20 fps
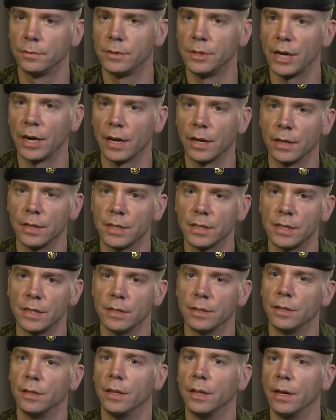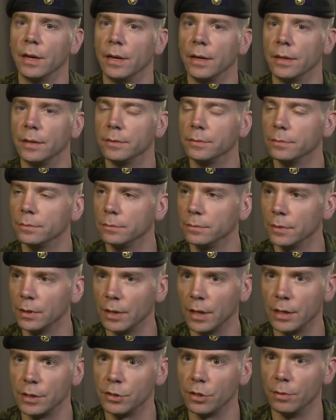checking to see that
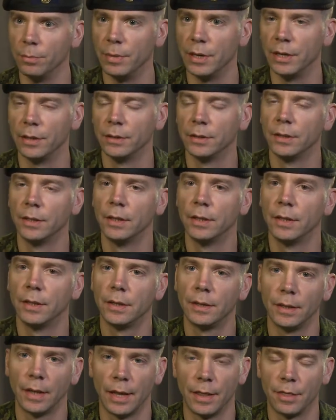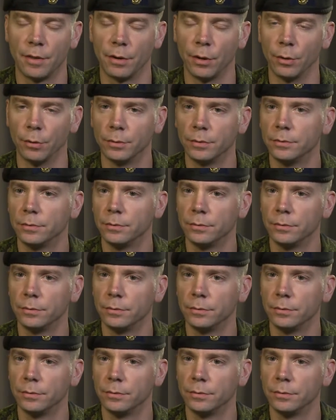they should be let through.